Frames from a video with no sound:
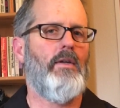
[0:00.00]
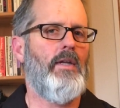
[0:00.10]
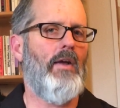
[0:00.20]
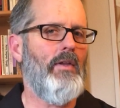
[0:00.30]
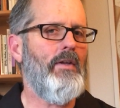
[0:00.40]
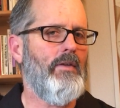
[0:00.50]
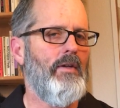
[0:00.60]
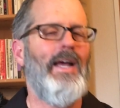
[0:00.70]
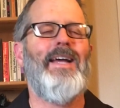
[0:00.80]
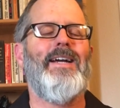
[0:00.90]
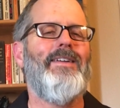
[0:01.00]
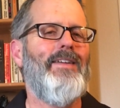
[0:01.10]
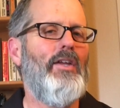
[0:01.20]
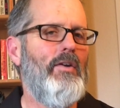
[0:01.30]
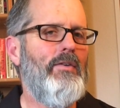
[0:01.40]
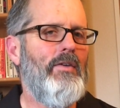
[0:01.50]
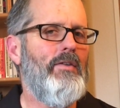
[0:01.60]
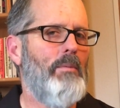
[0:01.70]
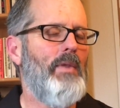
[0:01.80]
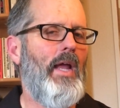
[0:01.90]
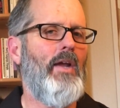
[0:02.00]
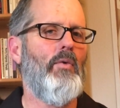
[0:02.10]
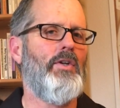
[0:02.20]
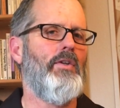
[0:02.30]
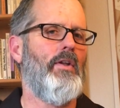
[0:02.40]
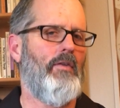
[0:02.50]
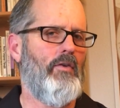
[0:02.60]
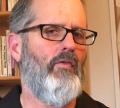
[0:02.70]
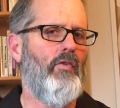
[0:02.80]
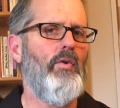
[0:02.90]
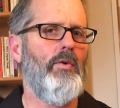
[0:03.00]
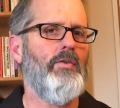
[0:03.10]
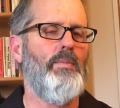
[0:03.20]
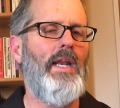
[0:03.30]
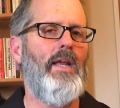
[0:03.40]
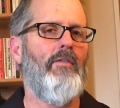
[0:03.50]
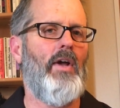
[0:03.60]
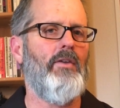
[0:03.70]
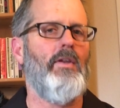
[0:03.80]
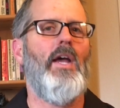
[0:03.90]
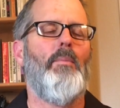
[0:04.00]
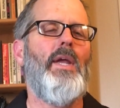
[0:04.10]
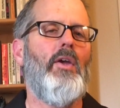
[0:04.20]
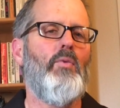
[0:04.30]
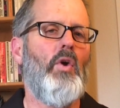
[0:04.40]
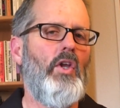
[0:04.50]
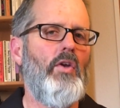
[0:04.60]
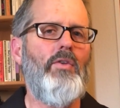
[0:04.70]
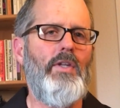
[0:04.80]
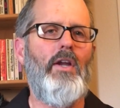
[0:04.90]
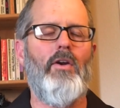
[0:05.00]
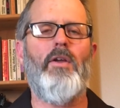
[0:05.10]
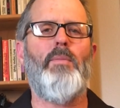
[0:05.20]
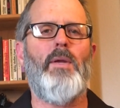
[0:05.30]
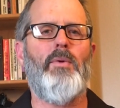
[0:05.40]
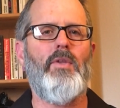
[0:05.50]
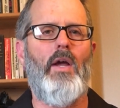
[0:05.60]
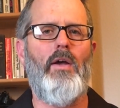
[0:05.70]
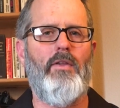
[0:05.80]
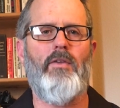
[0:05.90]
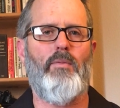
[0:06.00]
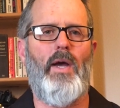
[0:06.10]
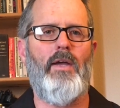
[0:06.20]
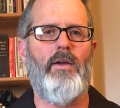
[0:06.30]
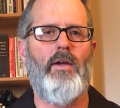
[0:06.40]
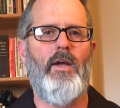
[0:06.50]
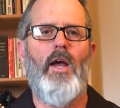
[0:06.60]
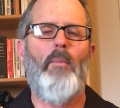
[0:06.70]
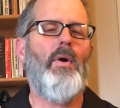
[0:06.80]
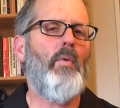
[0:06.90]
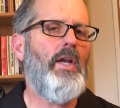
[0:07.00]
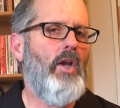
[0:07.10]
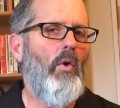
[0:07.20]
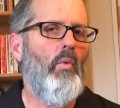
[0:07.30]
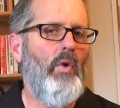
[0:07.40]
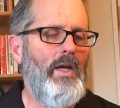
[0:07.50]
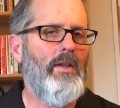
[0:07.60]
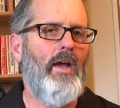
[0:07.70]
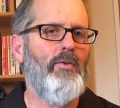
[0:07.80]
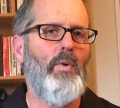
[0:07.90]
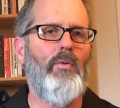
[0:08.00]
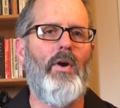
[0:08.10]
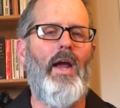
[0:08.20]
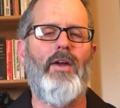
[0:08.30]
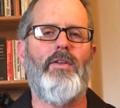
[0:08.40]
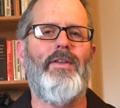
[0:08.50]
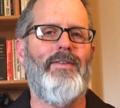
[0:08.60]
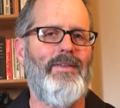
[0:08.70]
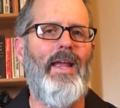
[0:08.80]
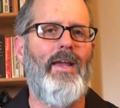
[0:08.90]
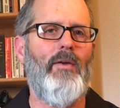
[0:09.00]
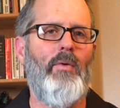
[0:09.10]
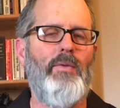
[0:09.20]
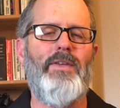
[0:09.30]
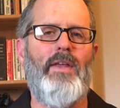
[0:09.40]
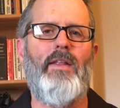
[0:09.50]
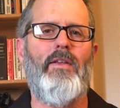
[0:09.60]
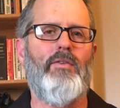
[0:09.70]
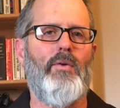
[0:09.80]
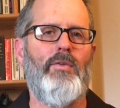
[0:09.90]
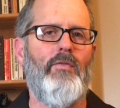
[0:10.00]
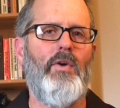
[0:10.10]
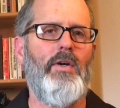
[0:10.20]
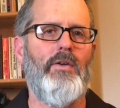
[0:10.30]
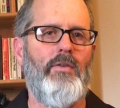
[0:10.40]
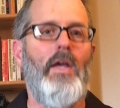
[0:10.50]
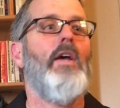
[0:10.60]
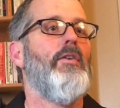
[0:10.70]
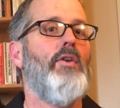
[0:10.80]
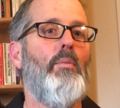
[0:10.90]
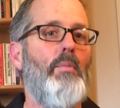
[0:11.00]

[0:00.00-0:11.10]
Now listen, because he uses some language that fools many of us, because we're used to hearing people talk this way. But we don't realize what we're actually saying when we say these sorts of words. So